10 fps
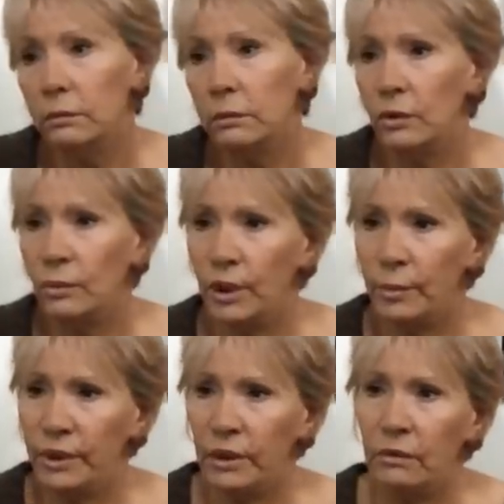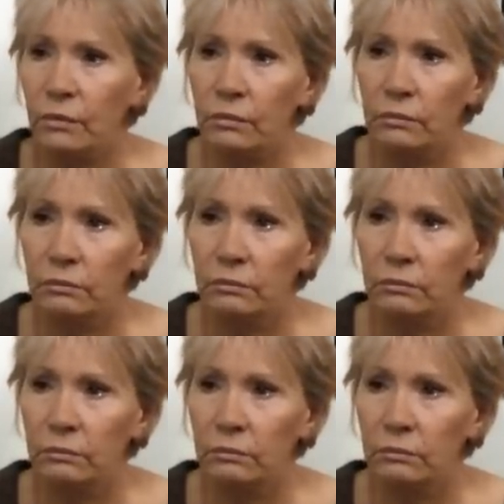go and play bingo,
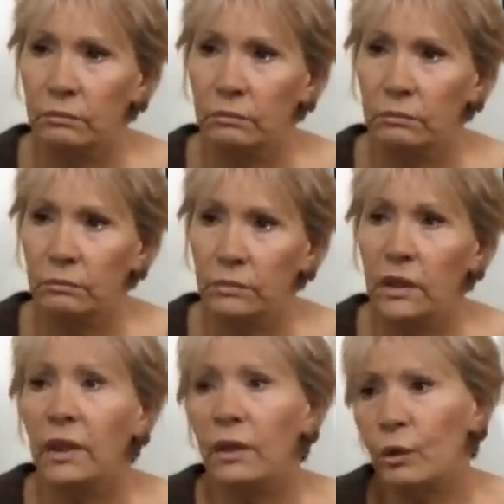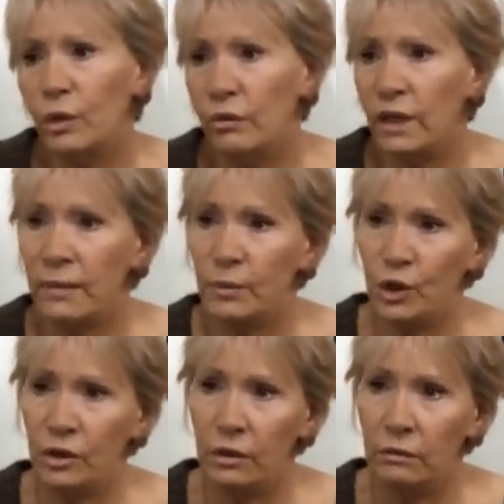and then go on the roulette machine,